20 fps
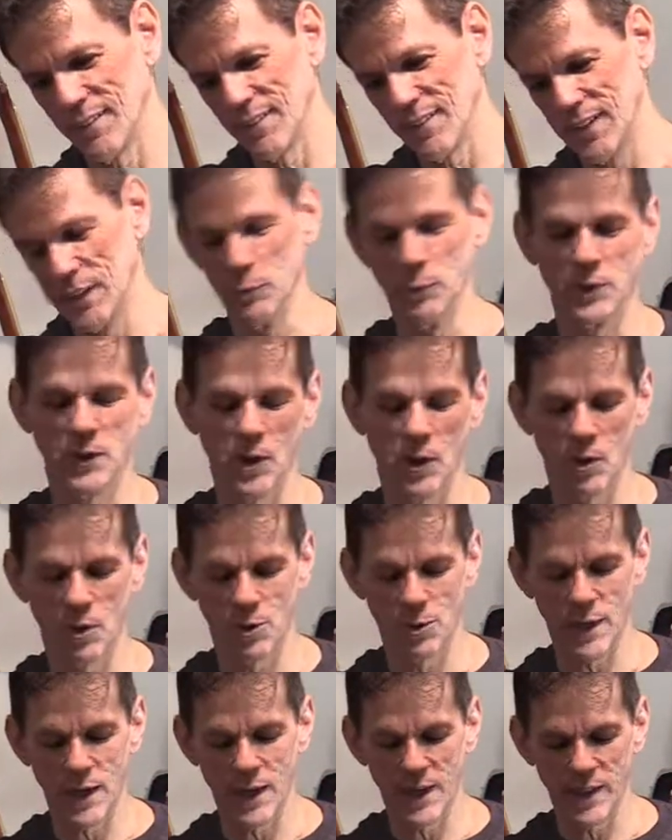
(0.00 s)
it will go
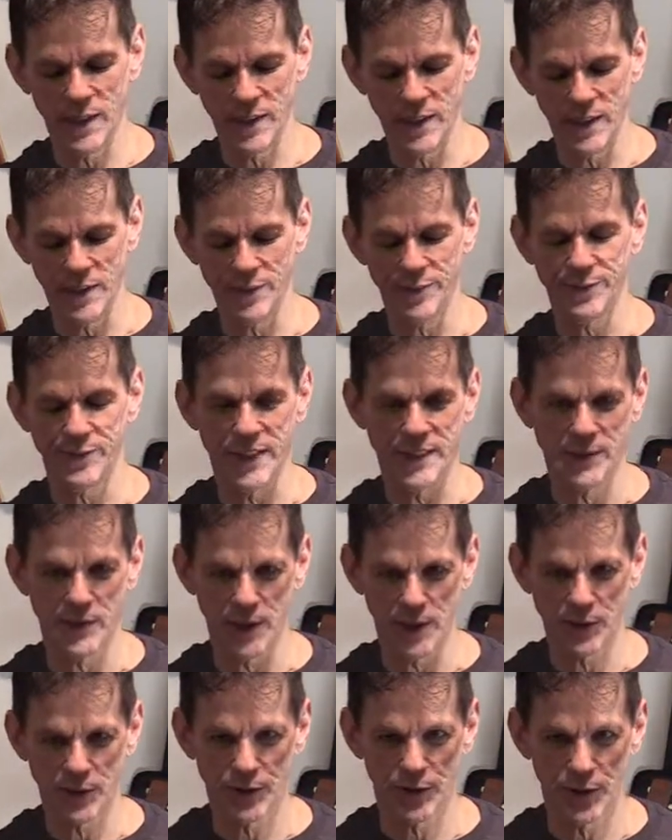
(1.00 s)
away if I
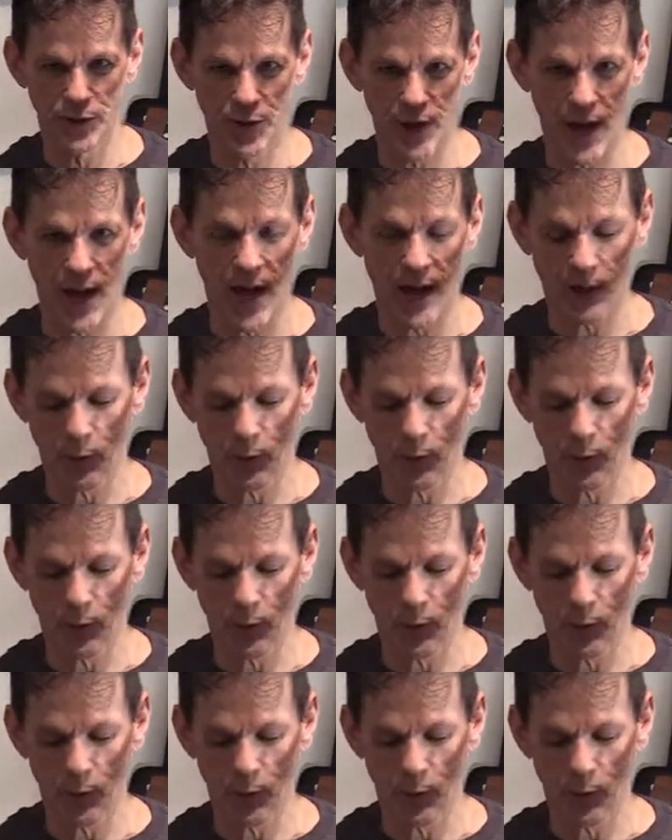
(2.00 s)
touch the jack.